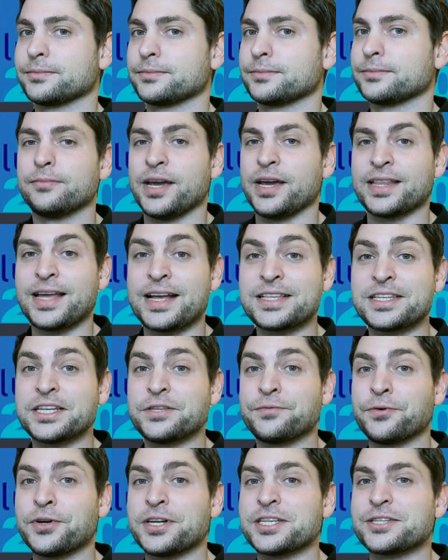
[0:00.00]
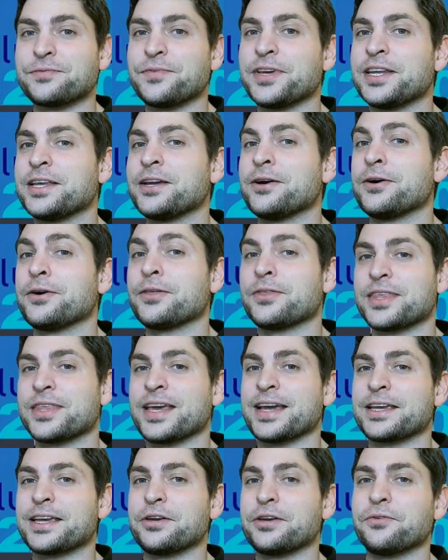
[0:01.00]
And that's it for this video.
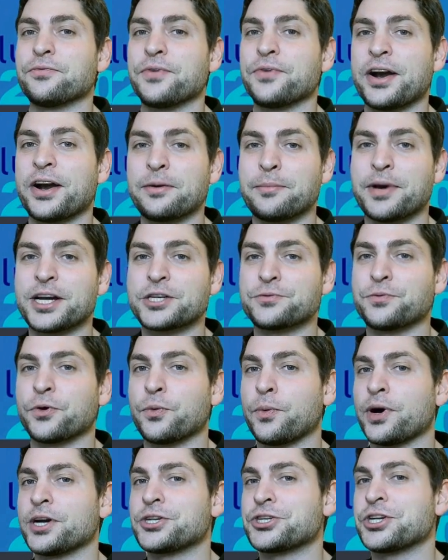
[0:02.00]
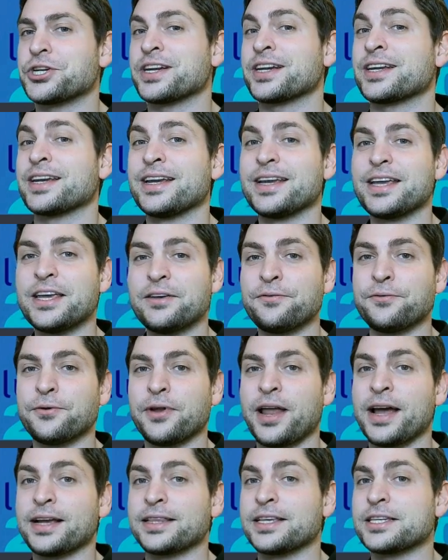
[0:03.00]
Thank you very much for watching. If you
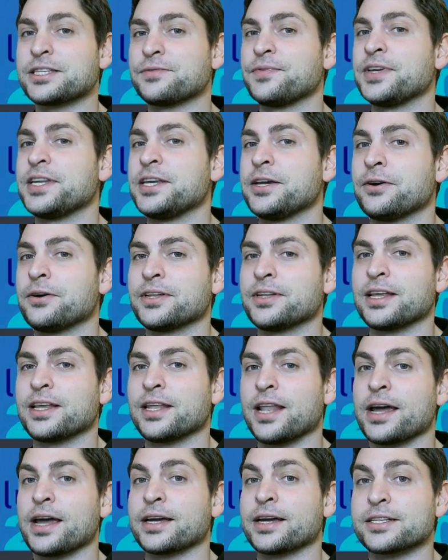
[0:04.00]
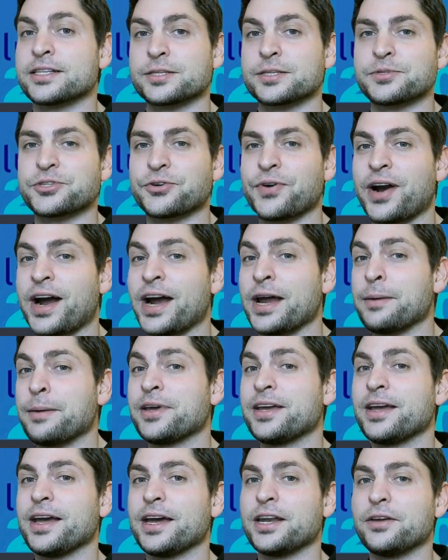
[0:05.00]
like this video, then like and subscribe.
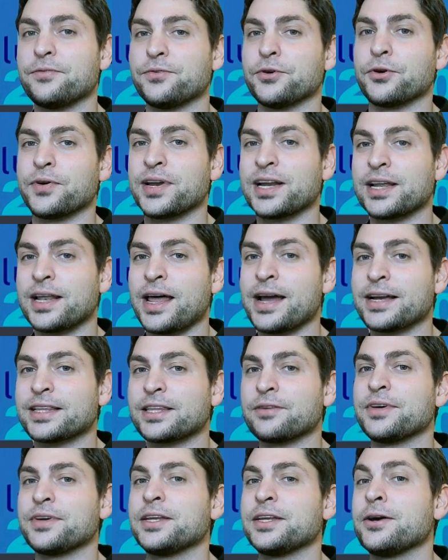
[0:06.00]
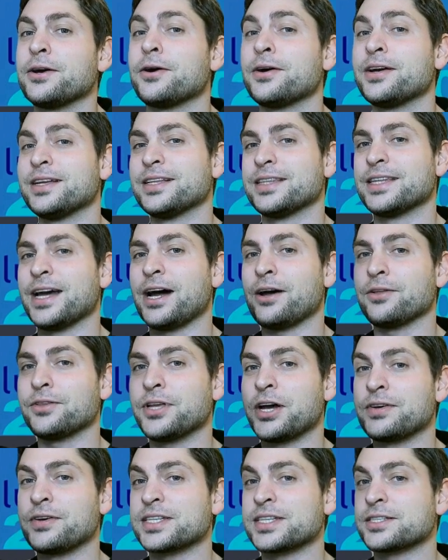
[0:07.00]
And if you really like the video, down
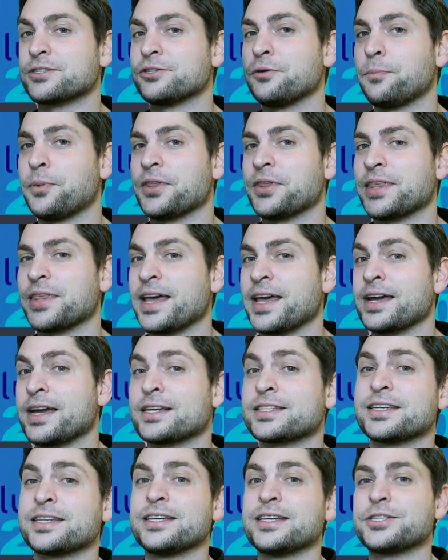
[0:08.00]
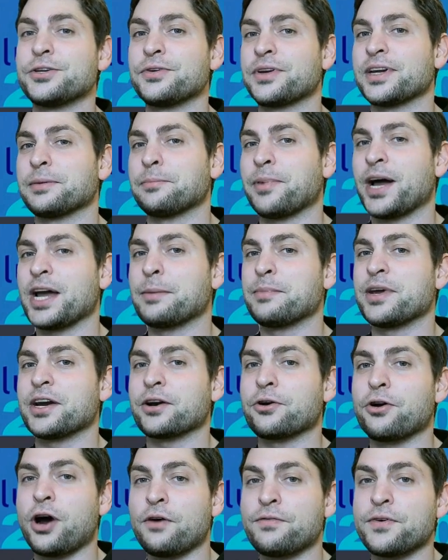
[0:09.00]
there is a super thanks, so you can buy me a
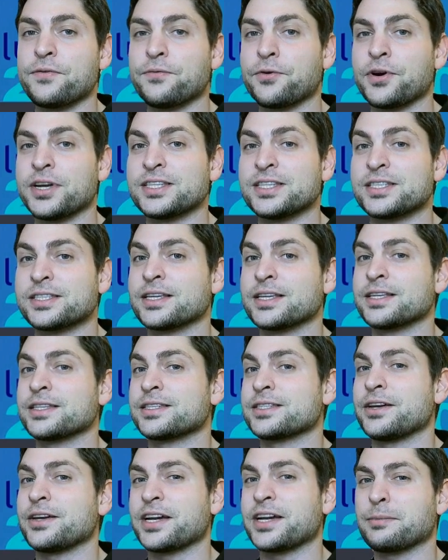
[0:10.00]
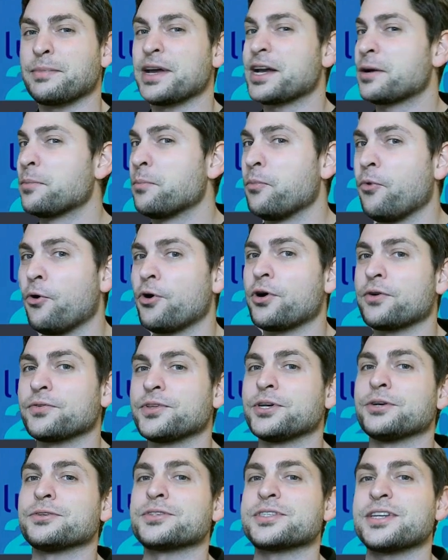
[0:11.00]
coffee, for instance, so I can make more of
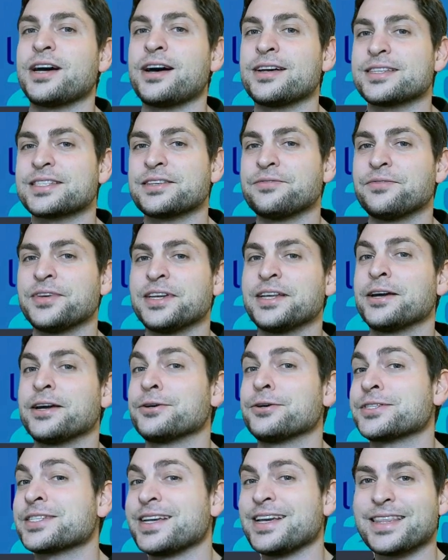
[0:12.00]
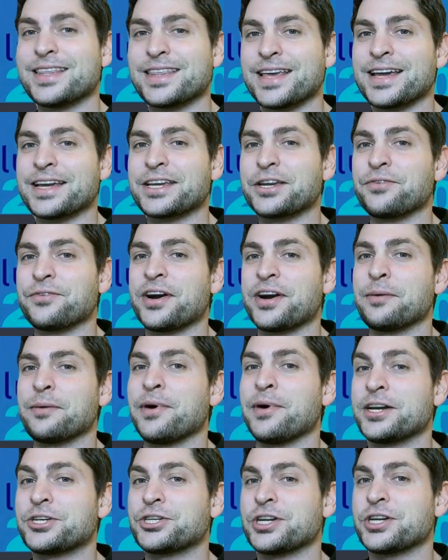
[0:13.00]
those awesome videos. Thank you very
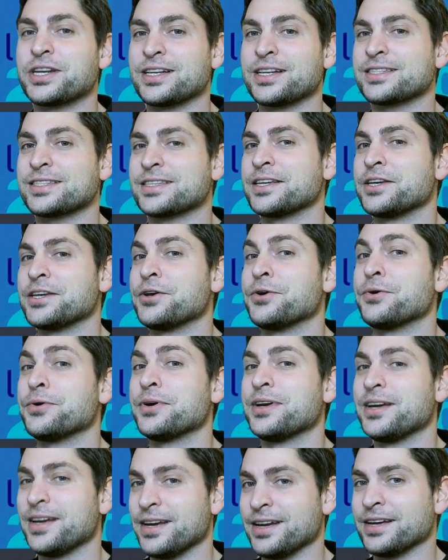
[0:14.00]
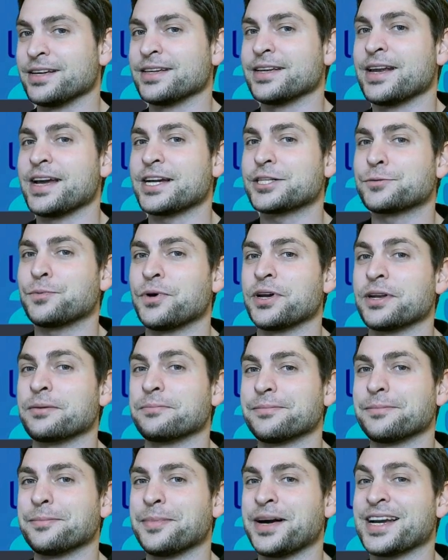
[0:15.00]
much, and I'll see you in the next
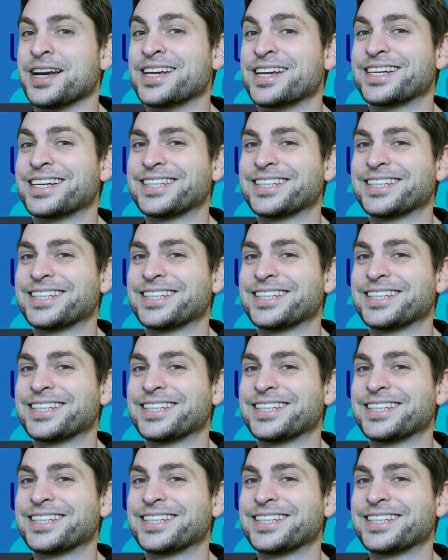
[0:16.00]
one. Bye.